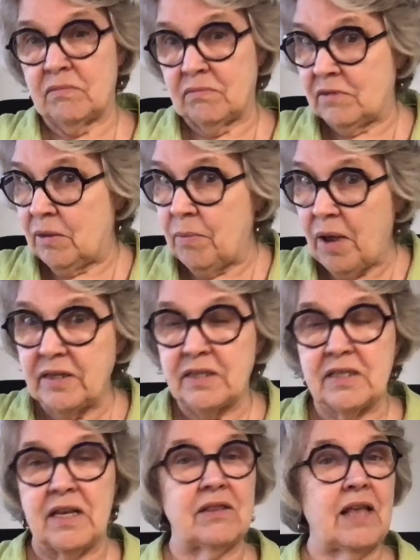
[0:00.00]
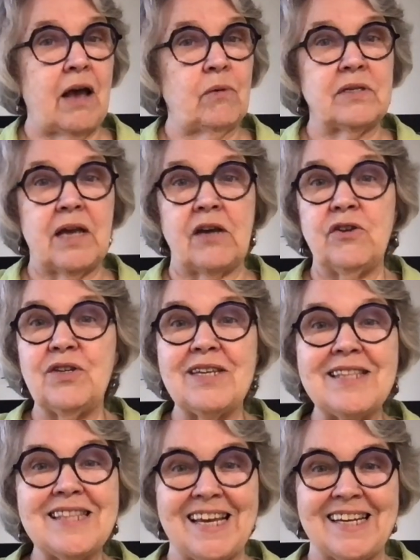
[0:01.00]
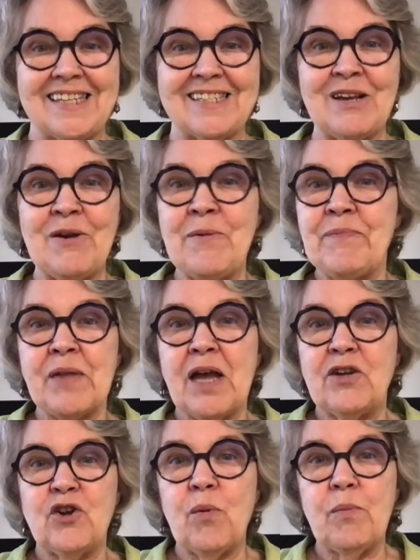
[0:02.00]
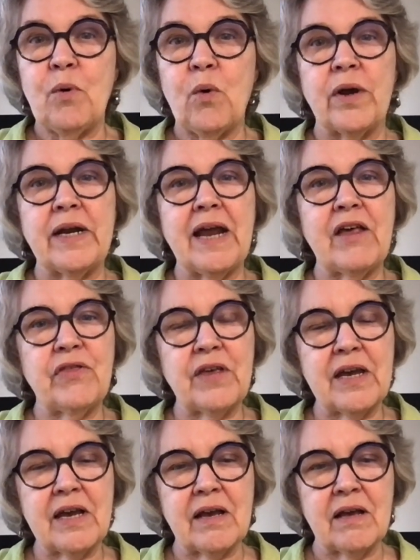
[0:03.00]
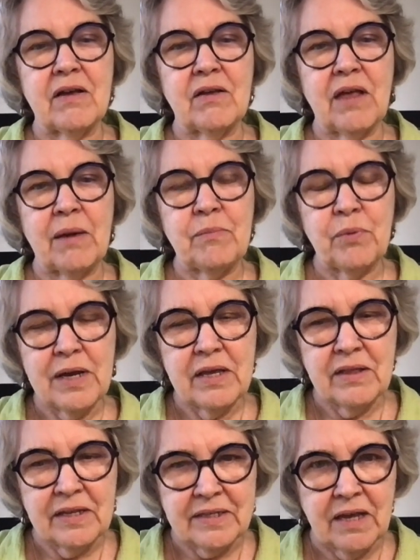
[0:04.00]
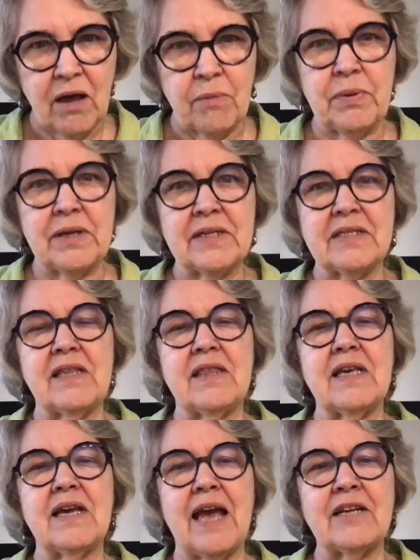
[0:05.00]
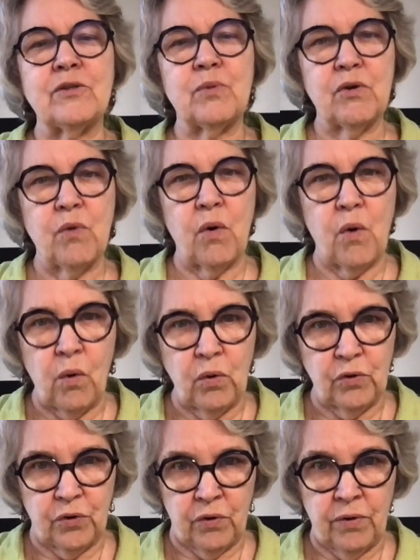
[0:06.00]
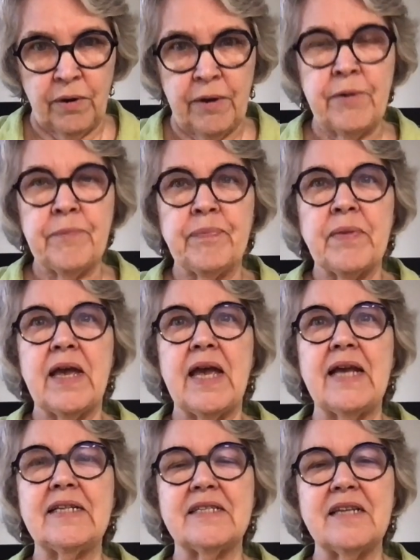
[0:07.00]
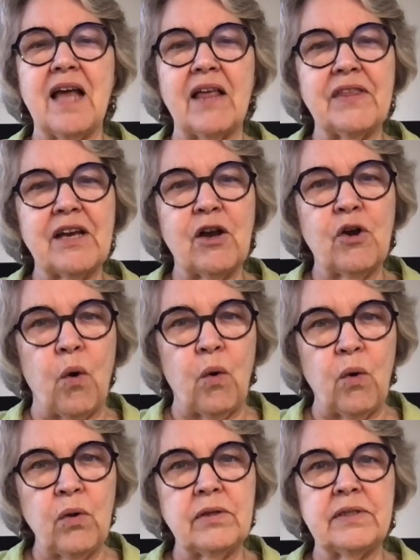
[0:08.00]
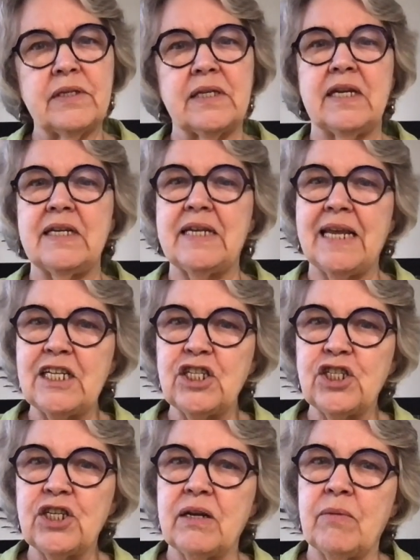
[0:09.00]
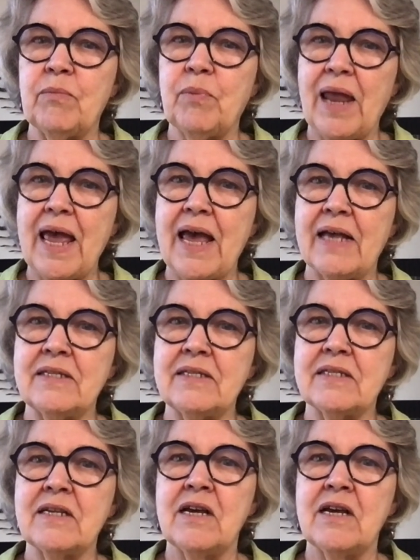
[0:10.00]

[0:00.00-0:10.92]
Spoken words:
the mindset. That was how you did things. No more. And I think I'm bringing this up because I think as we grow older, it's not that goals and intention and plans